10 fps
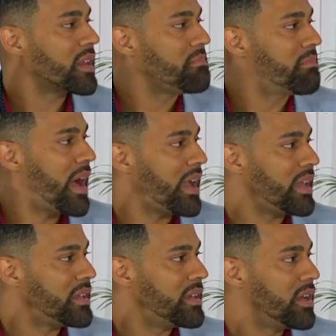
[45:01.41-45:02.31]
the
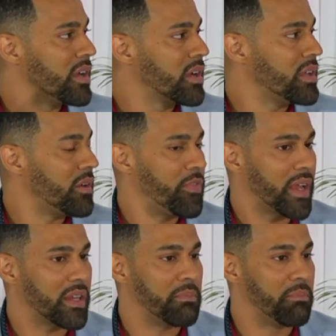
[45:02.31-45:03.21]
mind could
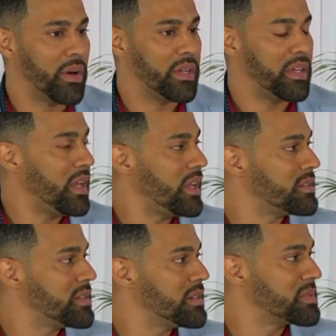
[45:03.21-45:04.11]
affect the body
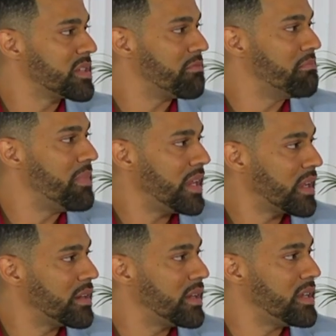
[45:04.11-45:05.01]
in terms of
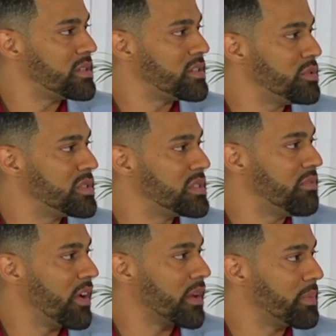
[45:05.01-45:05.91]
medical issues
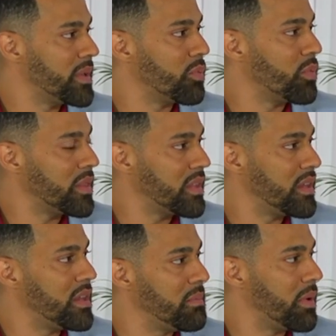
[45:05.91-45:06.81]
developing
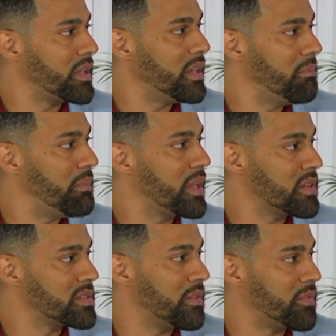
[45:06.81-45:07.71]
within the body
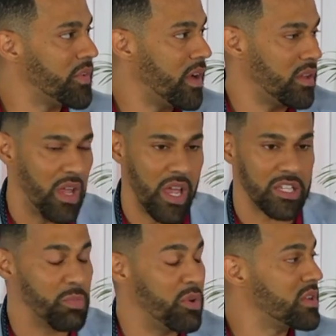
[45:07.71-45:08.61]
because of
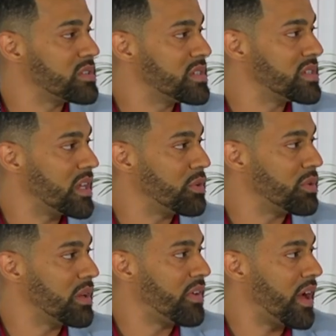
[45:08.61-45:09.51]
experiences that you
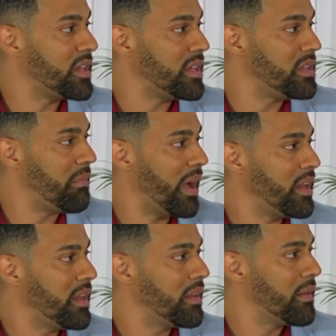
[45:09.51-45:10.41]
would have had in the mind?